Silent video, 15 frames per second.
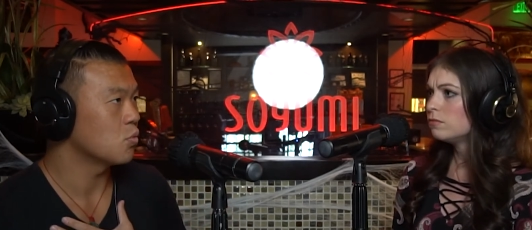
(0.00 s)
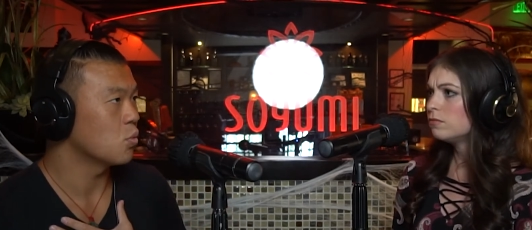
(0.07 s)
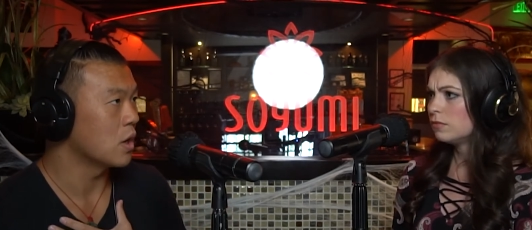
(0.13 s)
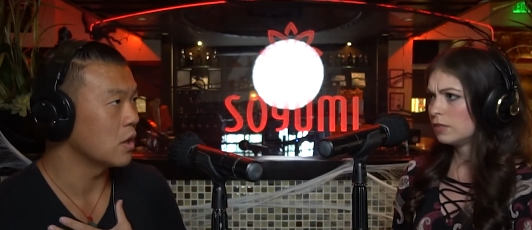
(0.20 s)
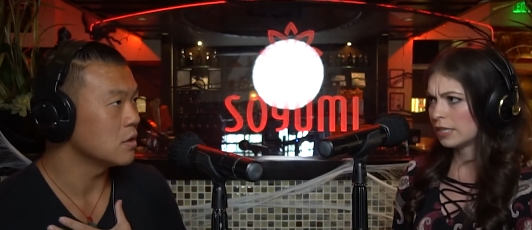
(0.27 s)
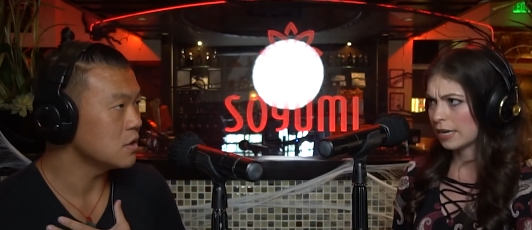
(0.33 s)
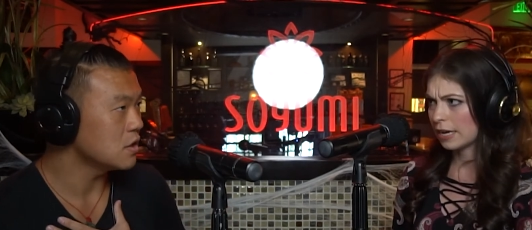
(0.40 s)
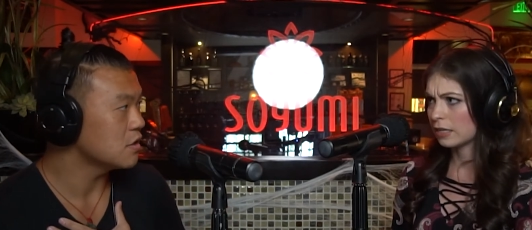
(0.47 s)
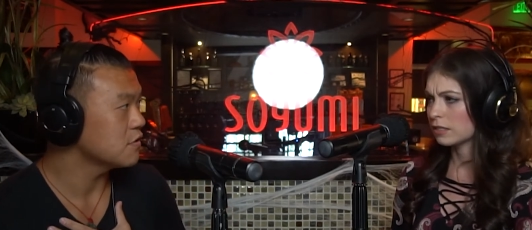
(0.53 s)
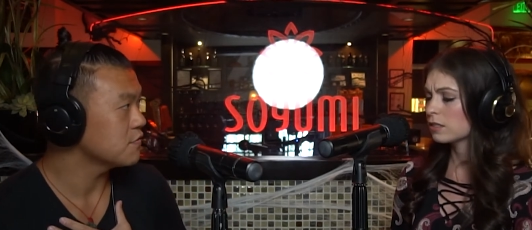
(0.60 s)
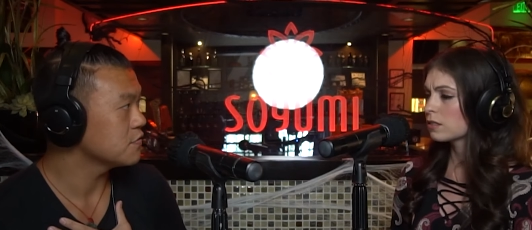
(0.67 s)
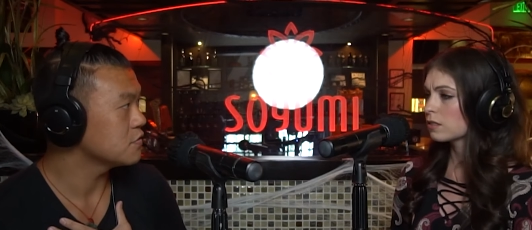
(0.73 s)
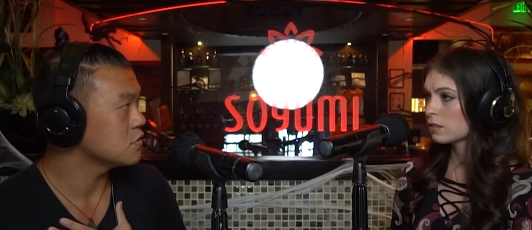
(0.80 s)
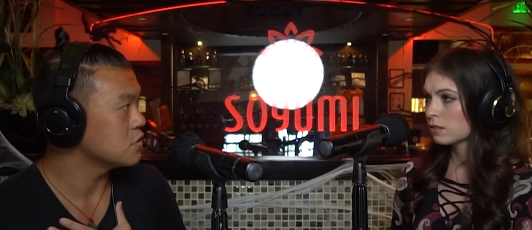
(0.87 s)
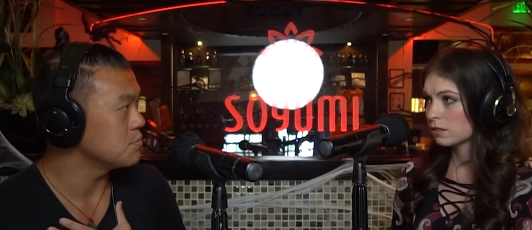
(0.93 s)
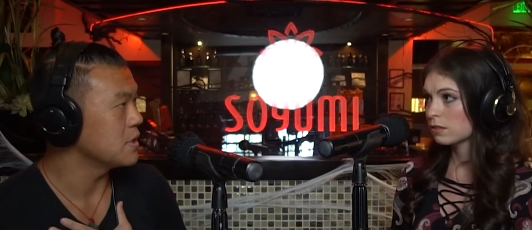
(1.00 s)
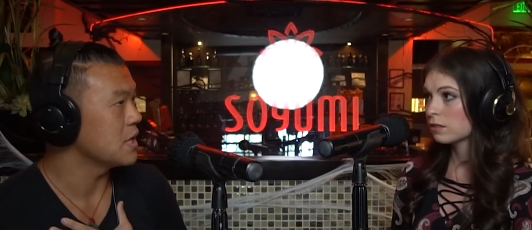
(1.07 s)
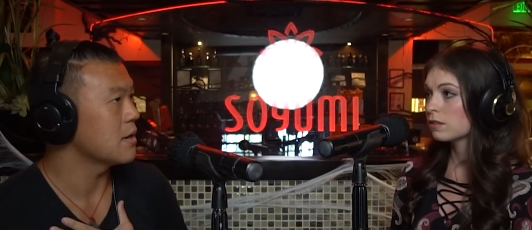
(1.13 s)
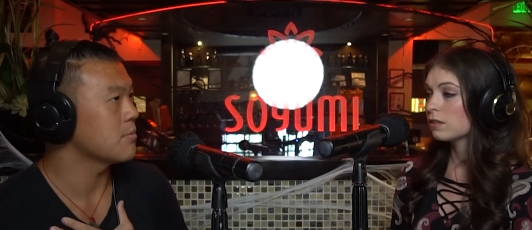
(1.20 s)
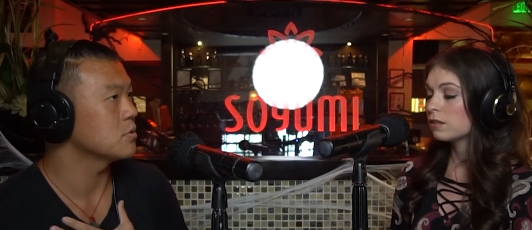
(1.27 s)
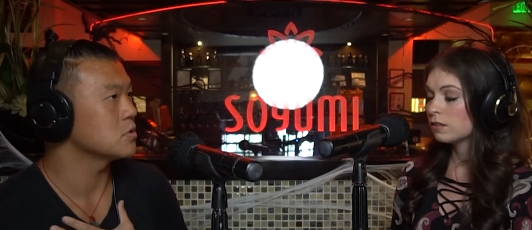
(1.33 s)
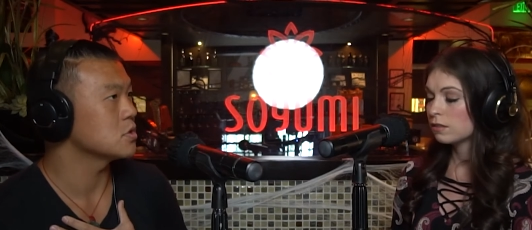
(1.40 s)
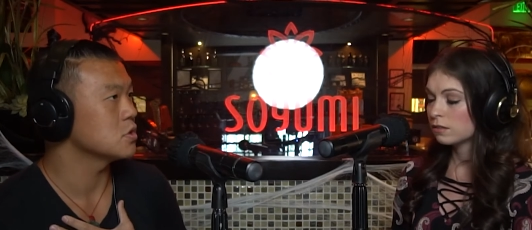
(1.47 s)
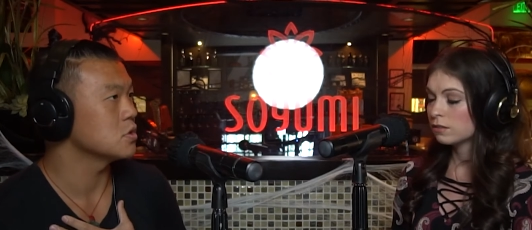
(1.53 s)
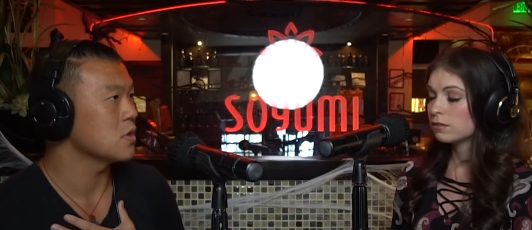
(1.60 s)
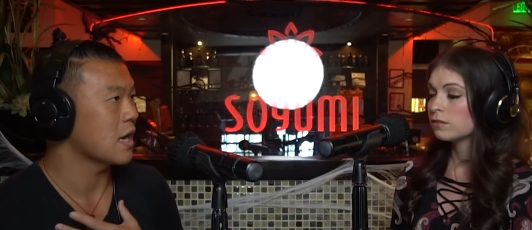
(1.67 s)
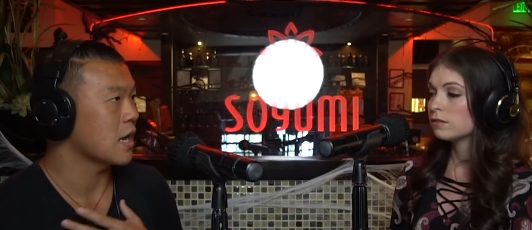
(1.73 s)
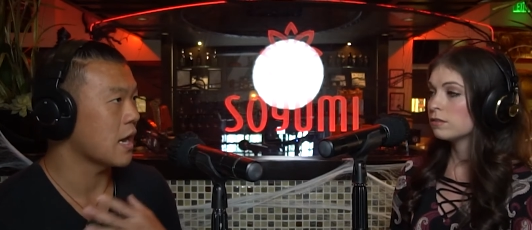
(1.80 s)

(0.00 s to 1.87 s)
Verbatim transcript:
Speaker 1: well yes. enough to be able to